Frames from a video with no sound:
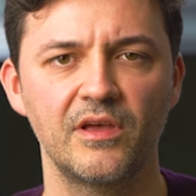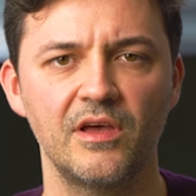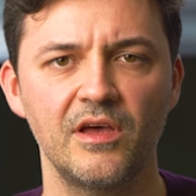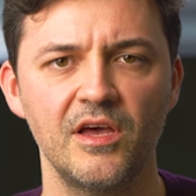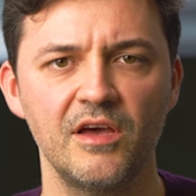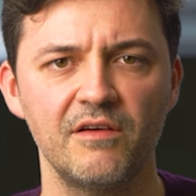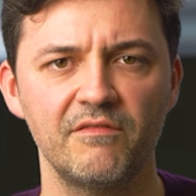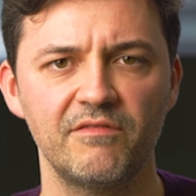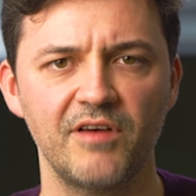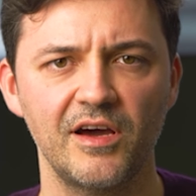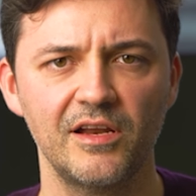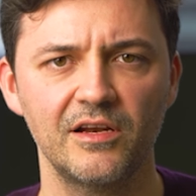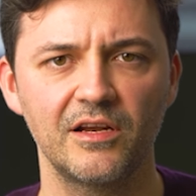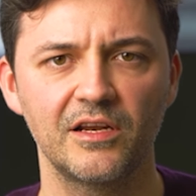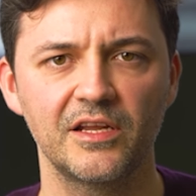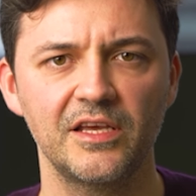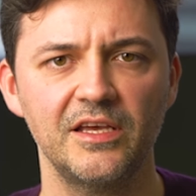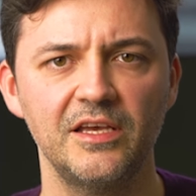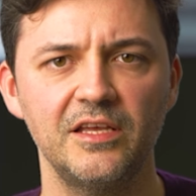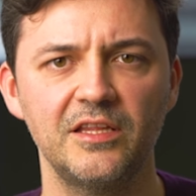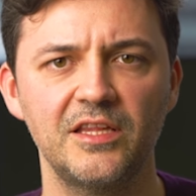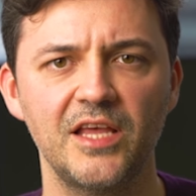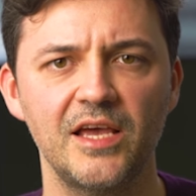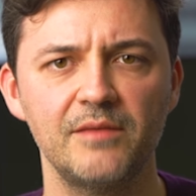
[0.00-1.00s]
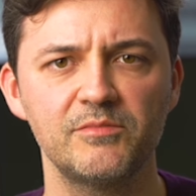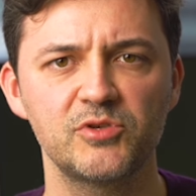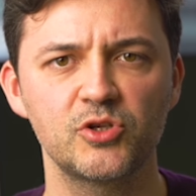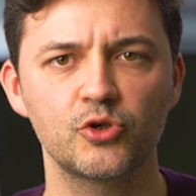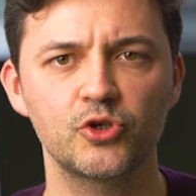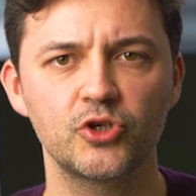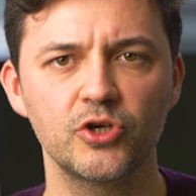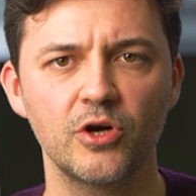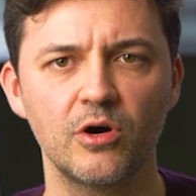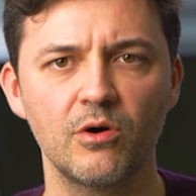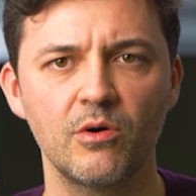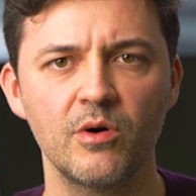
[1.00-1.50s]
Finally, it aims to
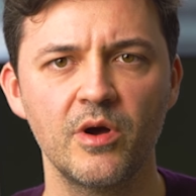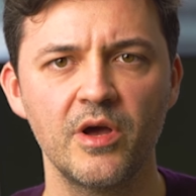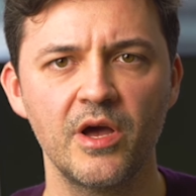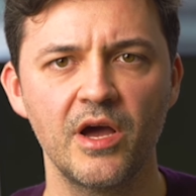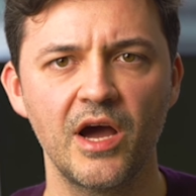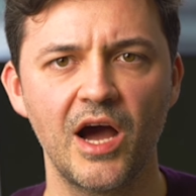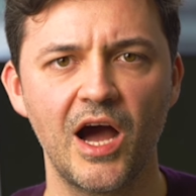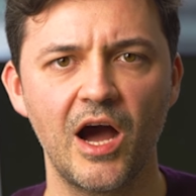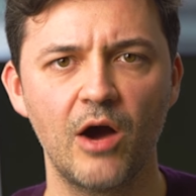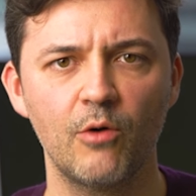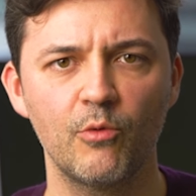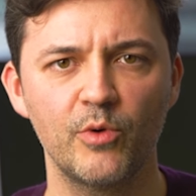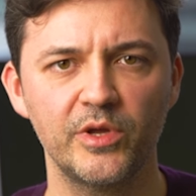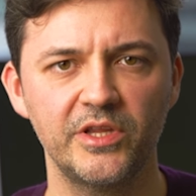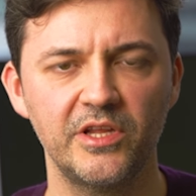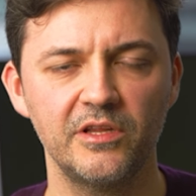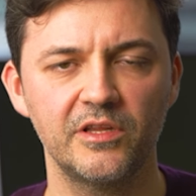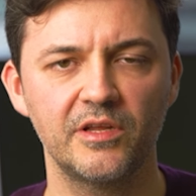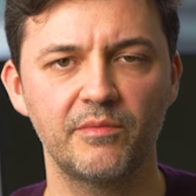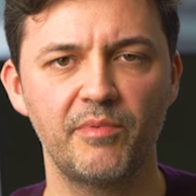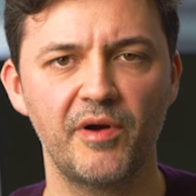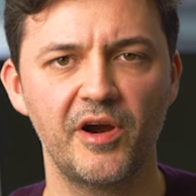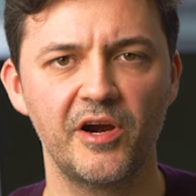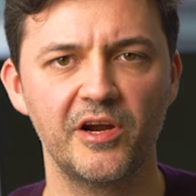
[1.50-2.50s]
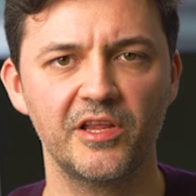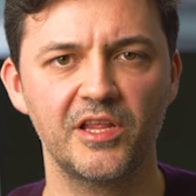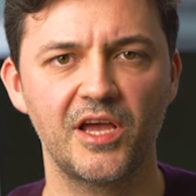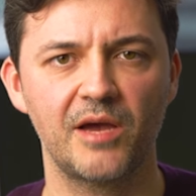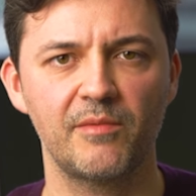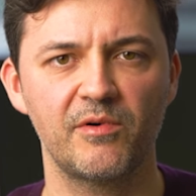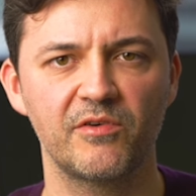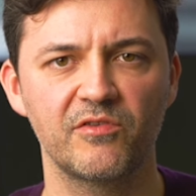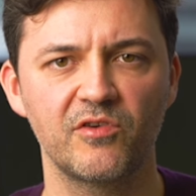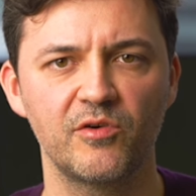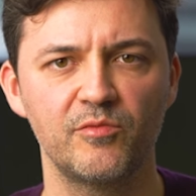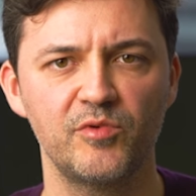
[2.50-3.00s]
show how within the paradigm
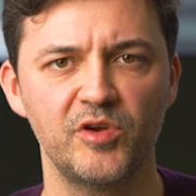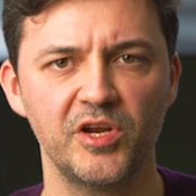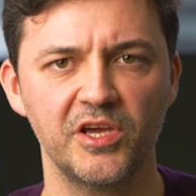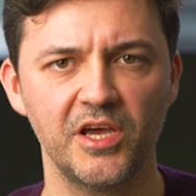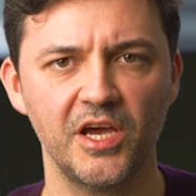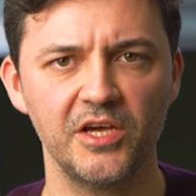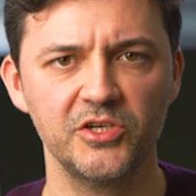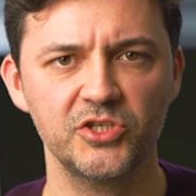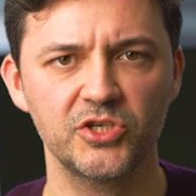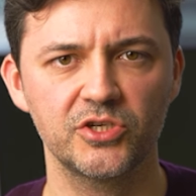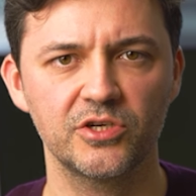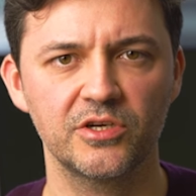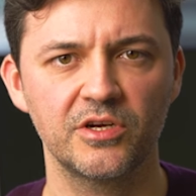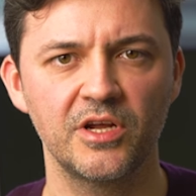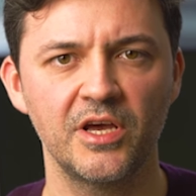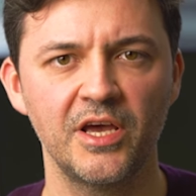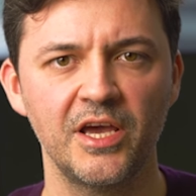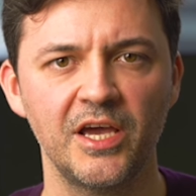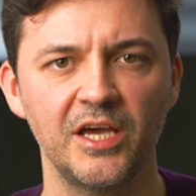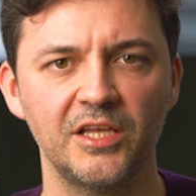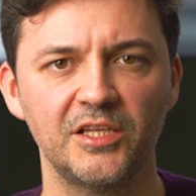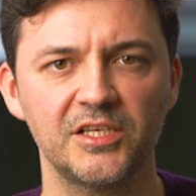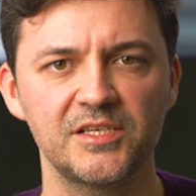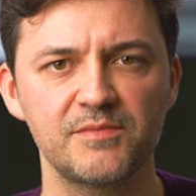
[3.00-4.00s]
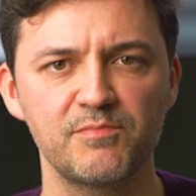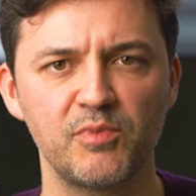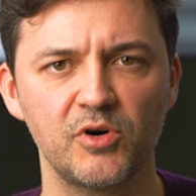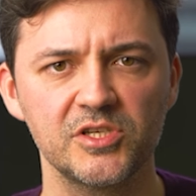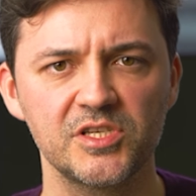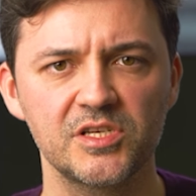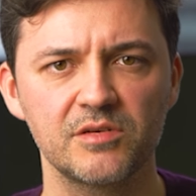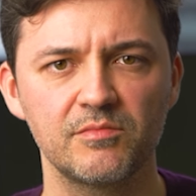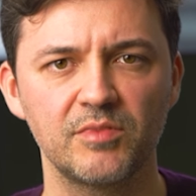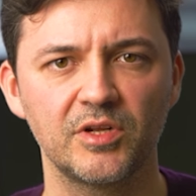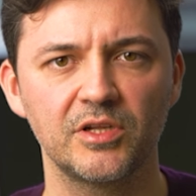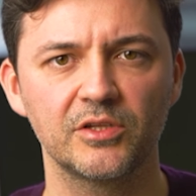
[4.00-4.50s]
of communication it is
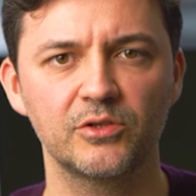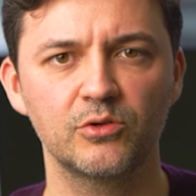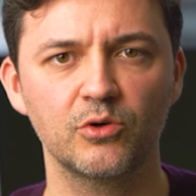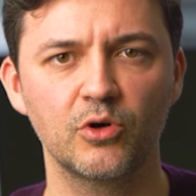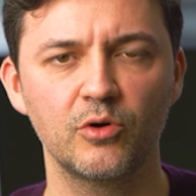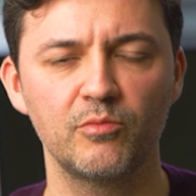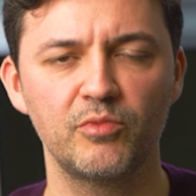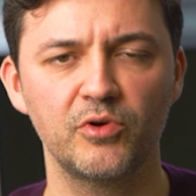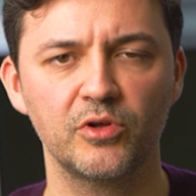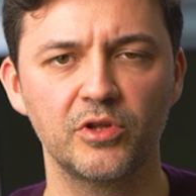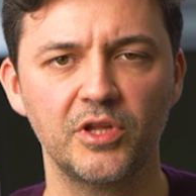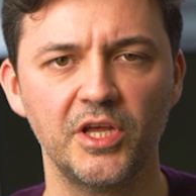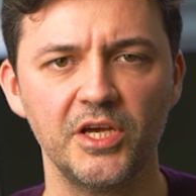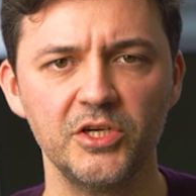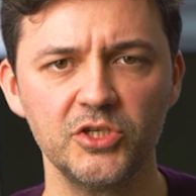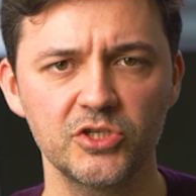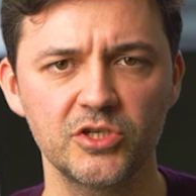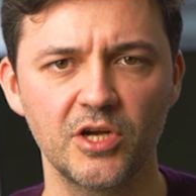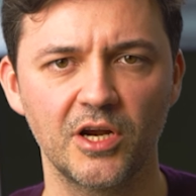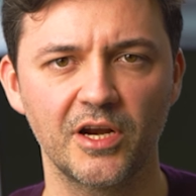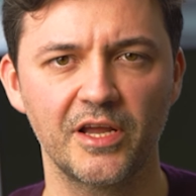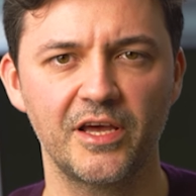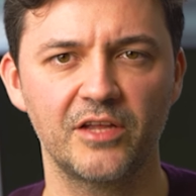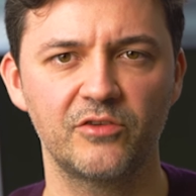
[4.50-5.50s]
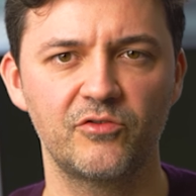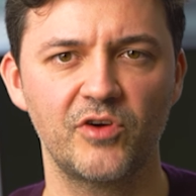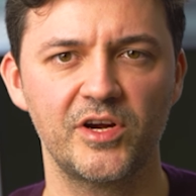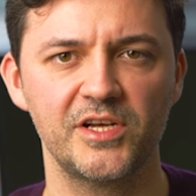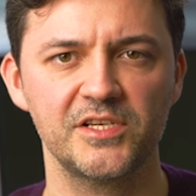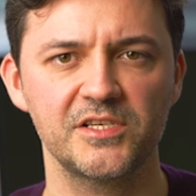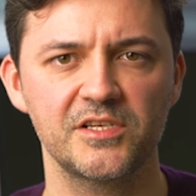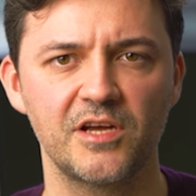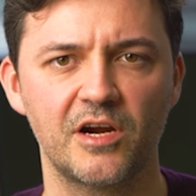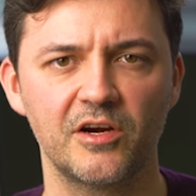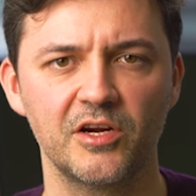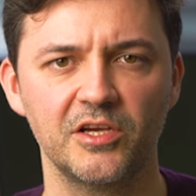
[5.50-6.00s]
possible to computationally
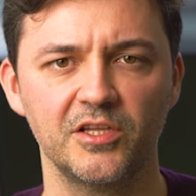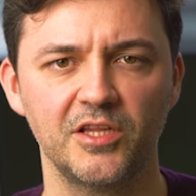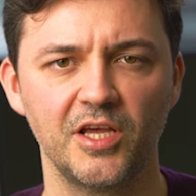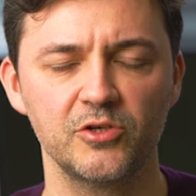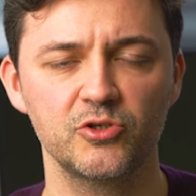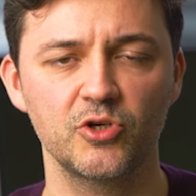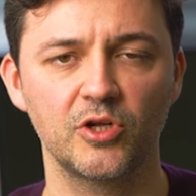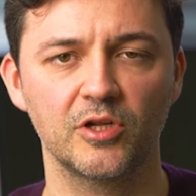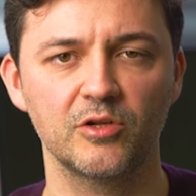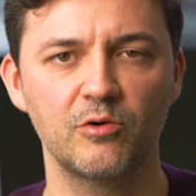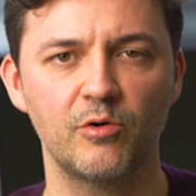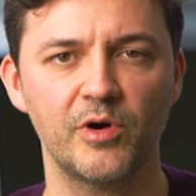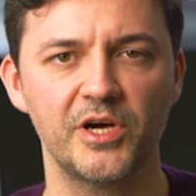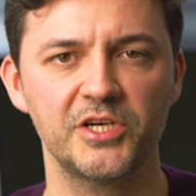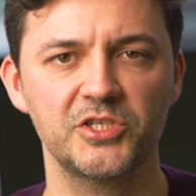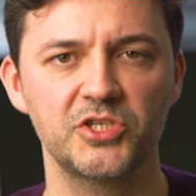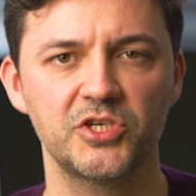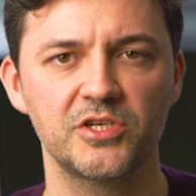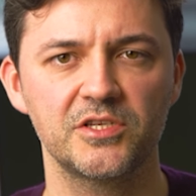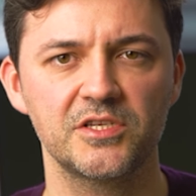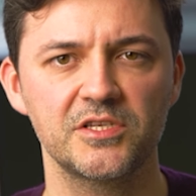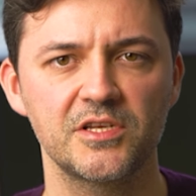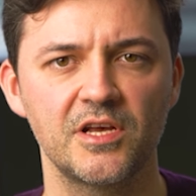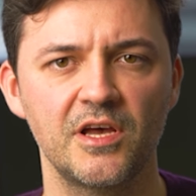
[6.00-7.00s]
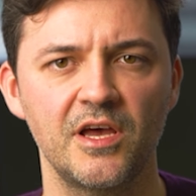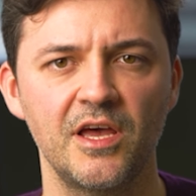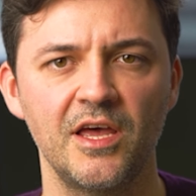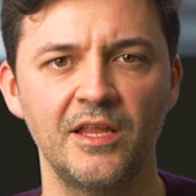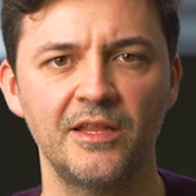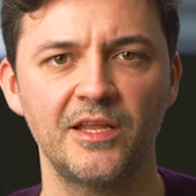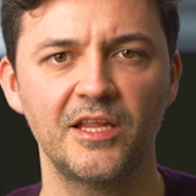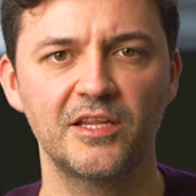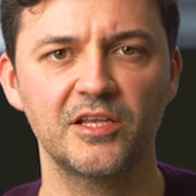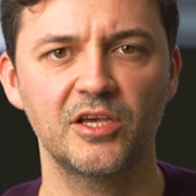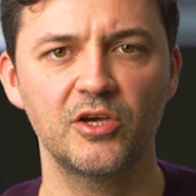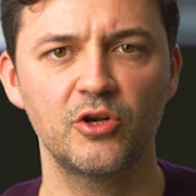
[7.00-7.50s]
address architectural questions
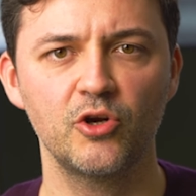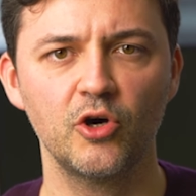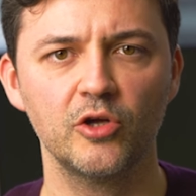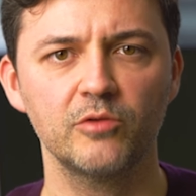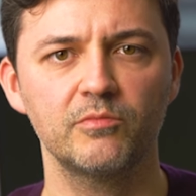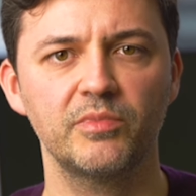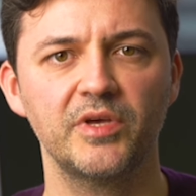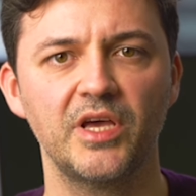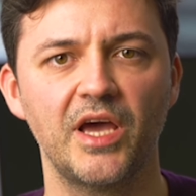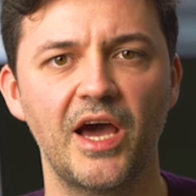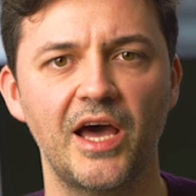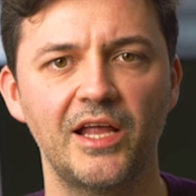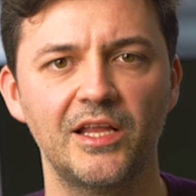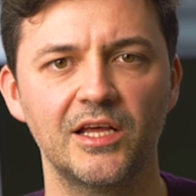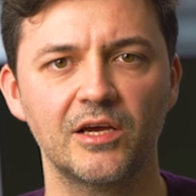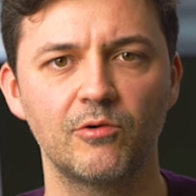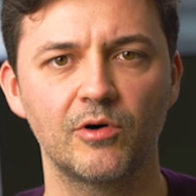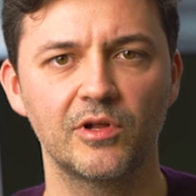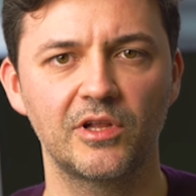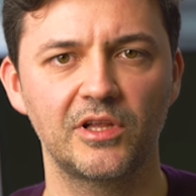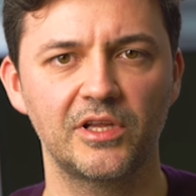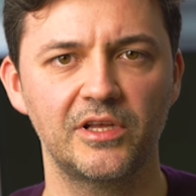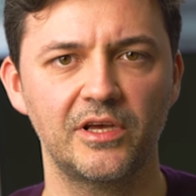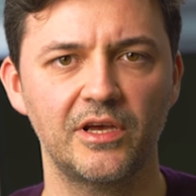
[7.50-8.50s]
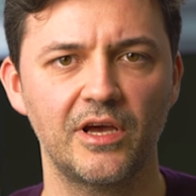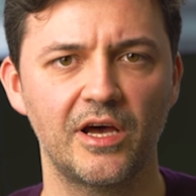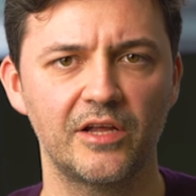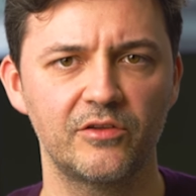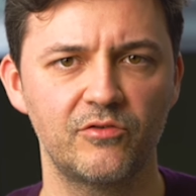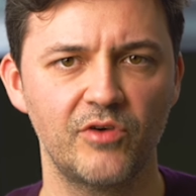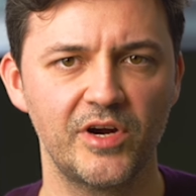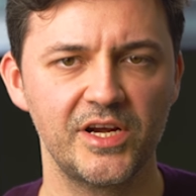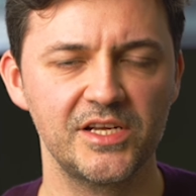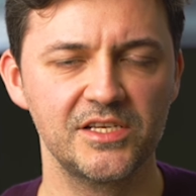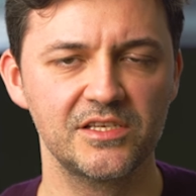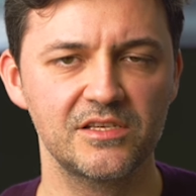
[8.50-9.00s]
that cannot be adequately
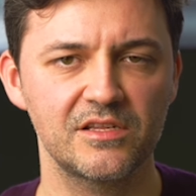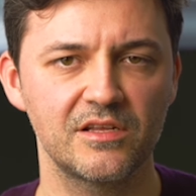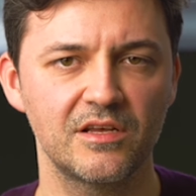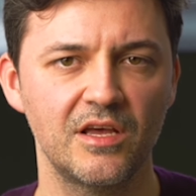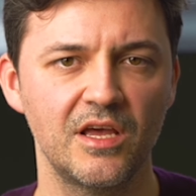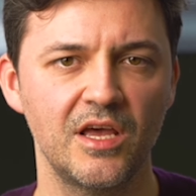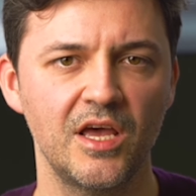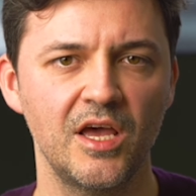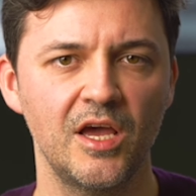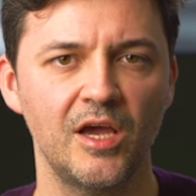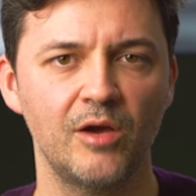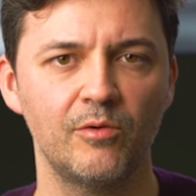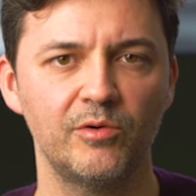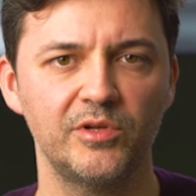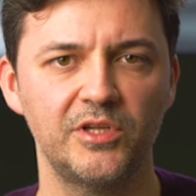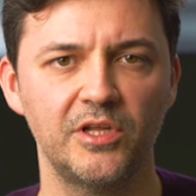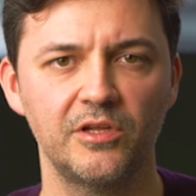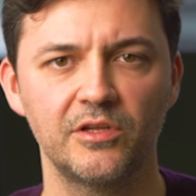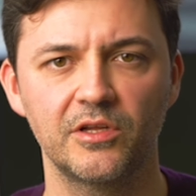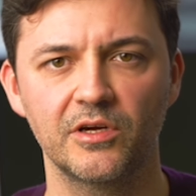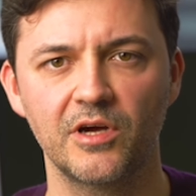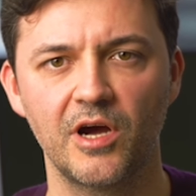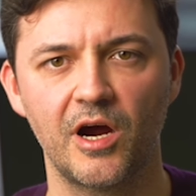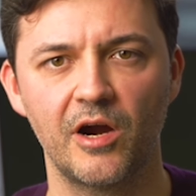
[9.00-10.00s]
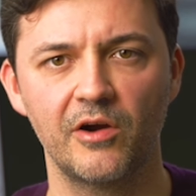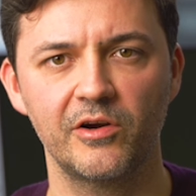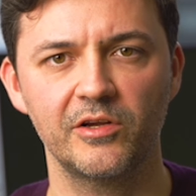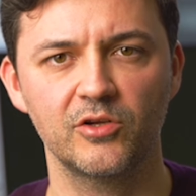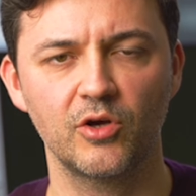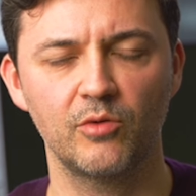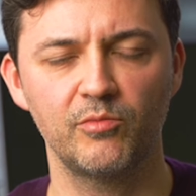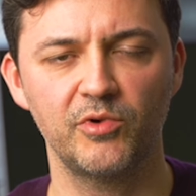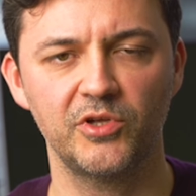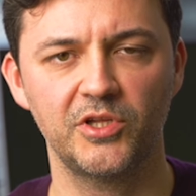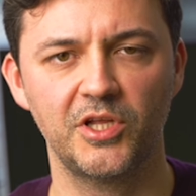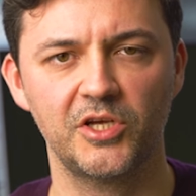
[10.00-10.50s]
addressed within the current
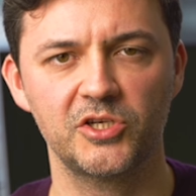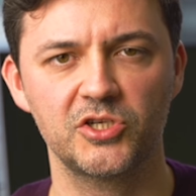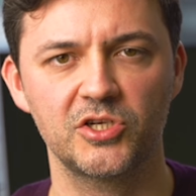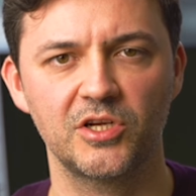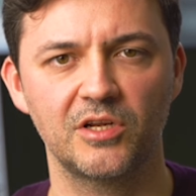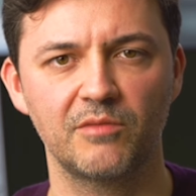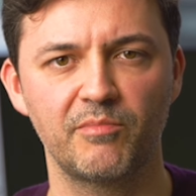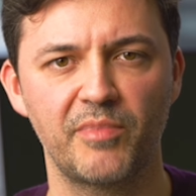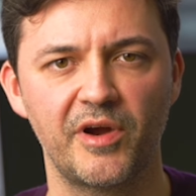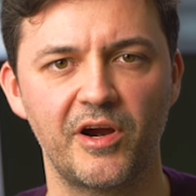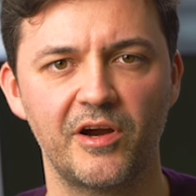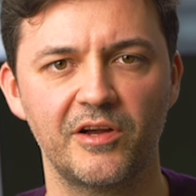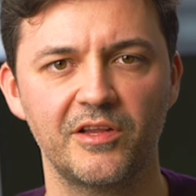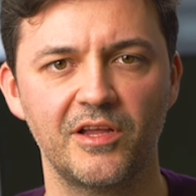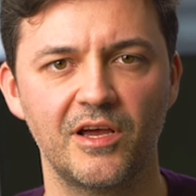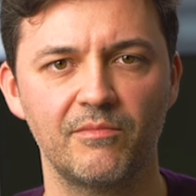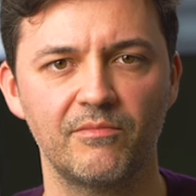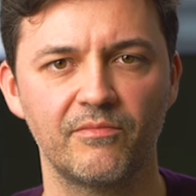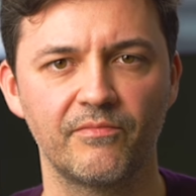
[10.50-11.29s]
computational paradigm.